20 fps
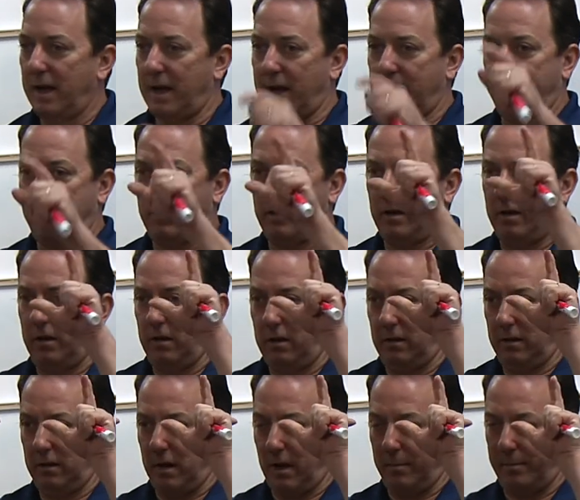have
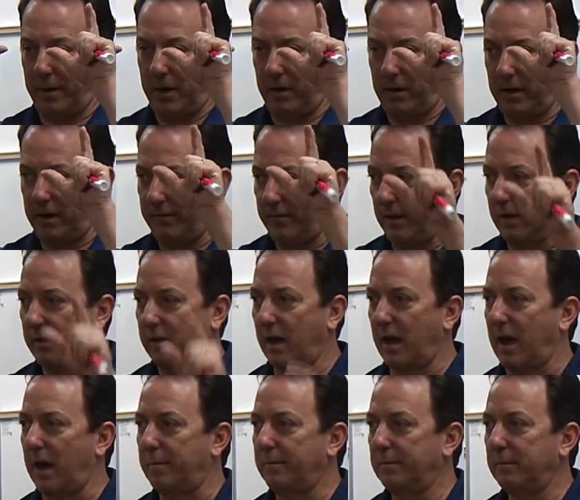a paragraph at the
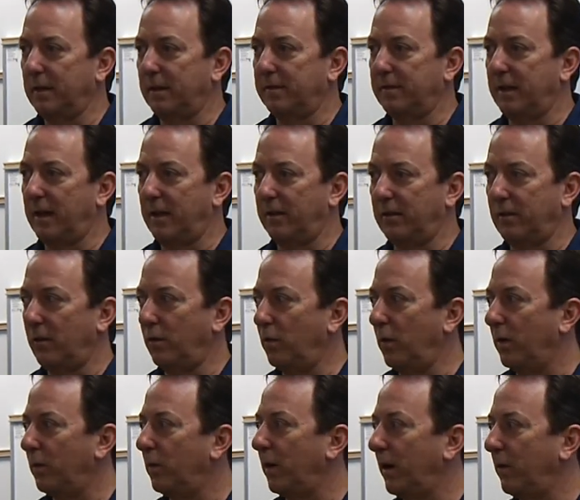top that says who,
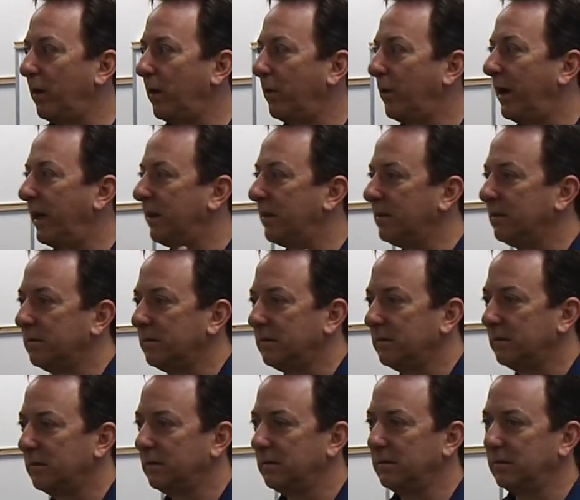what, why, where, when.
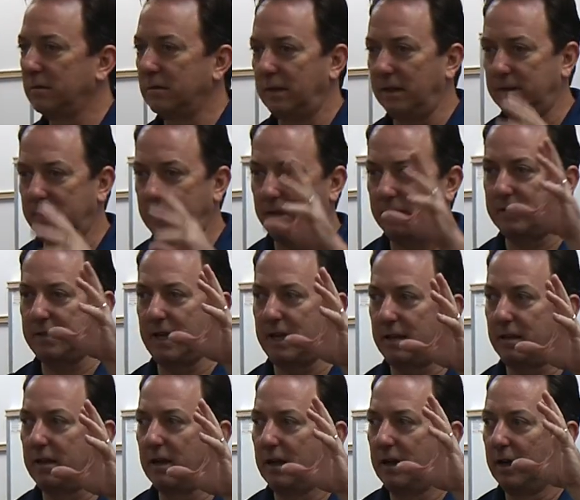This is
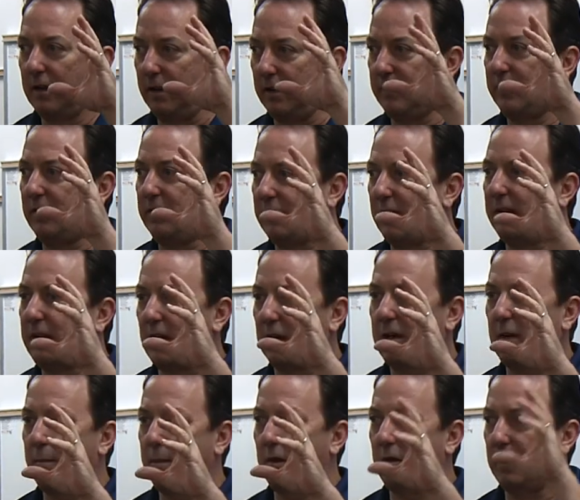a, this is a
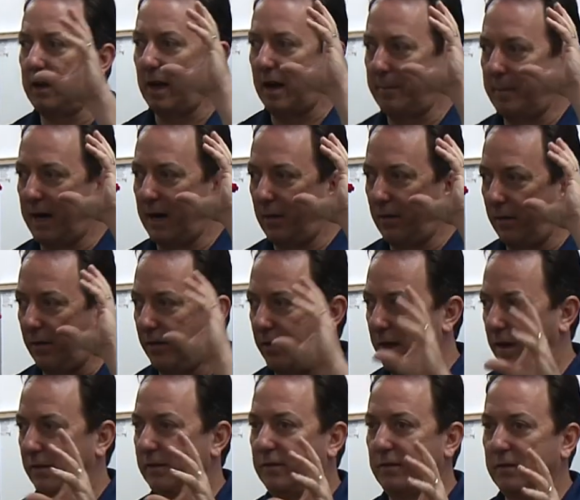documentary about
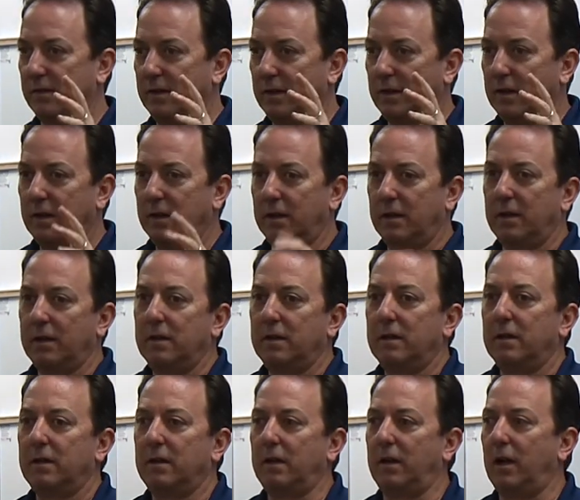this.
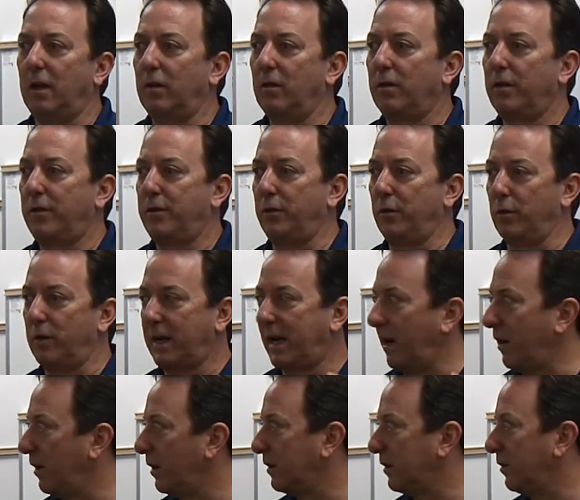You know, through
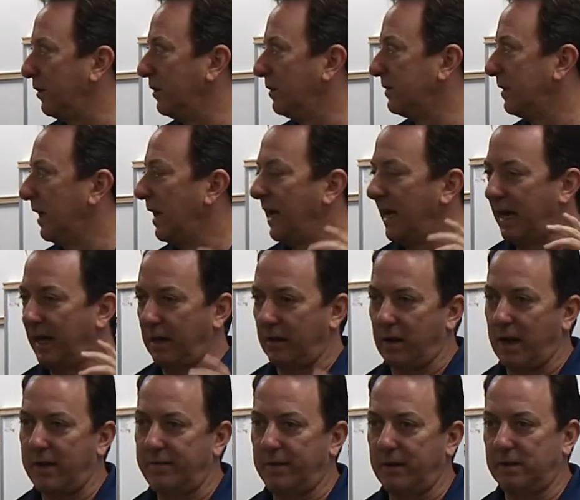characters and
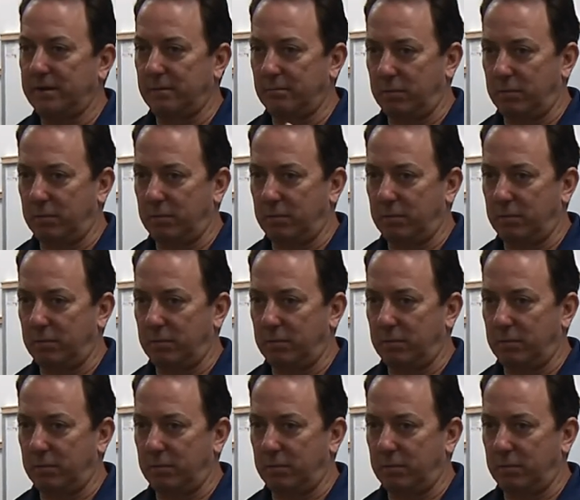graphics